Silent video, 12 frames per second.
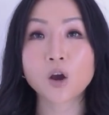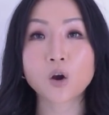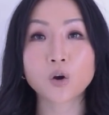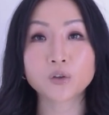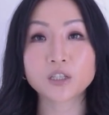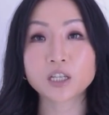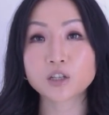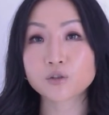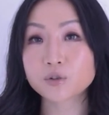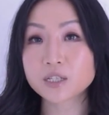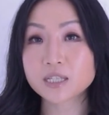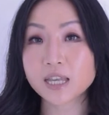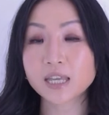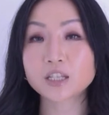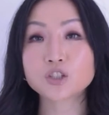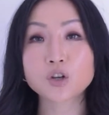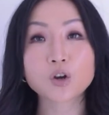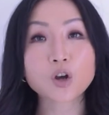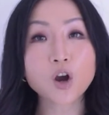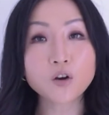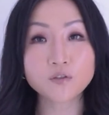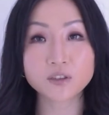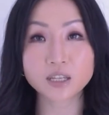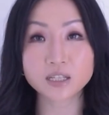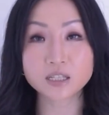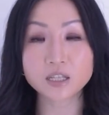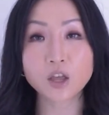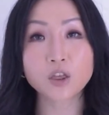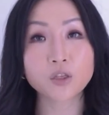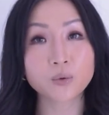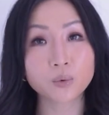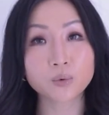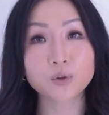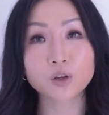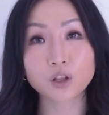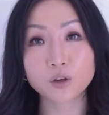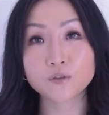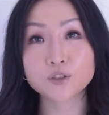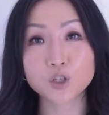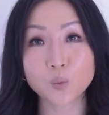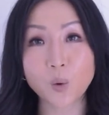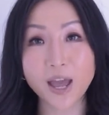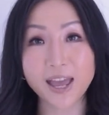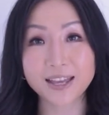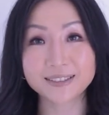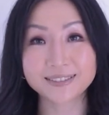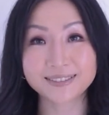on increasing your confidence through the clothes you wear.